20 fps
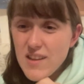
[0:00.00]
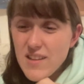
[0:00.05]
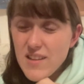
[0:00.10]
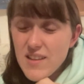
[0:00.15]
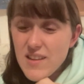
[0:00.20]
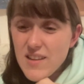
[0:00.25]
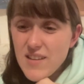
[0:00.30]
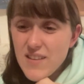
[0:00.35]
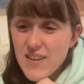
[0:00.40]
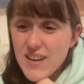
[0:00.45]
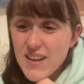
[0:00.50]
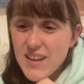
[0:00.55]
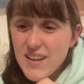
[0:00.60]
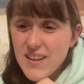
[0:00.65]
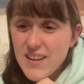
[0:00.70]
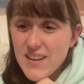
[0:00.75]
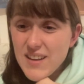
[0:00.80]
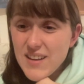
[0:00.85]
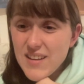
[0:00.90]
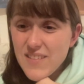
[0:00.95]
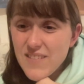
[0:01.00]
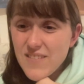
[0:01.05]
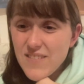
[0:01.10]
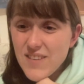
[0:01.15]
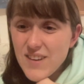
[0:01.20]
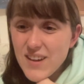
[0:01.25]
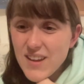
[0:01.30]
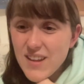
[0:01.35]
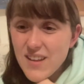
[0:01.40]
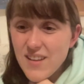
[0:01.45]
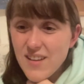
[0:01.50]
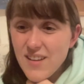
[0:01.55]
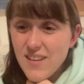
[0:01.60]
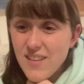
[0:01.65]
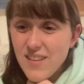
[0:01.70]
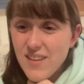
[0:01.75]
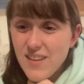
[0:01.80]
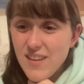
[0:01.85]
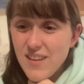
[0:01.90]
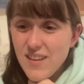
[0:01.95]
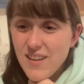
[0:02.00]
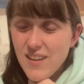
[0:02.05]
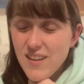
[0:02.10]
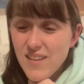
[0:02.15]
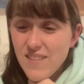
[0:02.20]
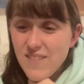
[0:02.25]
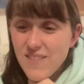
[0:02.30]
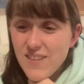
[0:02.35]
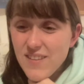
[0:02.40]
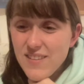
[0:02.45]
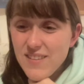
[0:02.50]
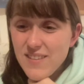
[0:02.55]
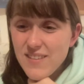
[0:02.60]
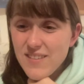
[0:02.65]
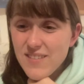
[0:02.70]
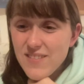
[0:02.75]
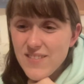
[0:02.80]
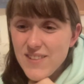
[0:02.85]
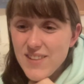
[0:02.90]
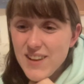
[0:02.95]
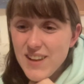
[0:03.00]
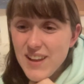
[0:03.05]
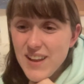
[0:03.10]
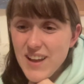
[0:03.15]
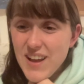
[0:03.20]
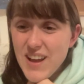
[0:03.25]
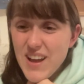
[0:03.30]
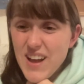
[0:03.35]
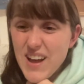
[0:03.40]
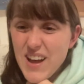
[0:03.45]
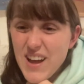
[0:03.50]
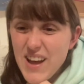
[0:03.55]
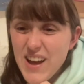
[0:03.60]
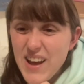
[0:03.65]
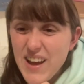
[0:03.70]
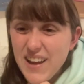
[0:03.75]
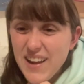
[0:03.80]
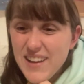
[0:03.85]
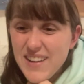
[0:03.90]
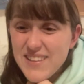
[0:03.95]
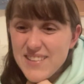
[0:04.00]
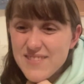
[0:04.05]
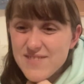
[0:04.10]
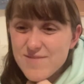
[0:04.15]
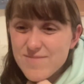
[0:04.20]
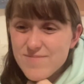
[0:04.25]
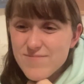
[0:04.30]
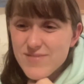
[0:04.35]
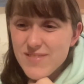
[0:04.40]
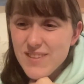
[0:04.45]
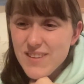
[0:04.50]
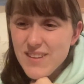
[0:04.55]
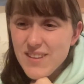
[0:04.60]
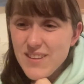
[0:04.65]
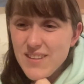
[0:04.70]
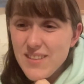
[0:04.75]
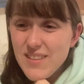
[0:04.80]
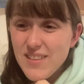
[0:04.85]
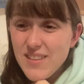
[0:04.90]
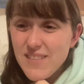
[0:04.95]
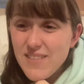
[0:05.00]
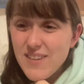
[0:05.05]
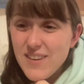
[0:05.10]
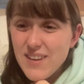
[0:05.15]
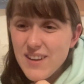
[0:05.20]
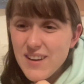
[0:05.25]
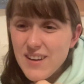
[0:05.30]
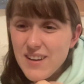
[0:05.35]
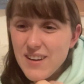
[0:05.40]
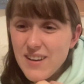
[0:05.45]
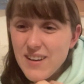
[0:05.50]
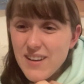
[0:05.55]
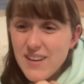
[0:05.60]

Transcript: there we go. I can't. Uh, well, I don't complete. Ah, there we go.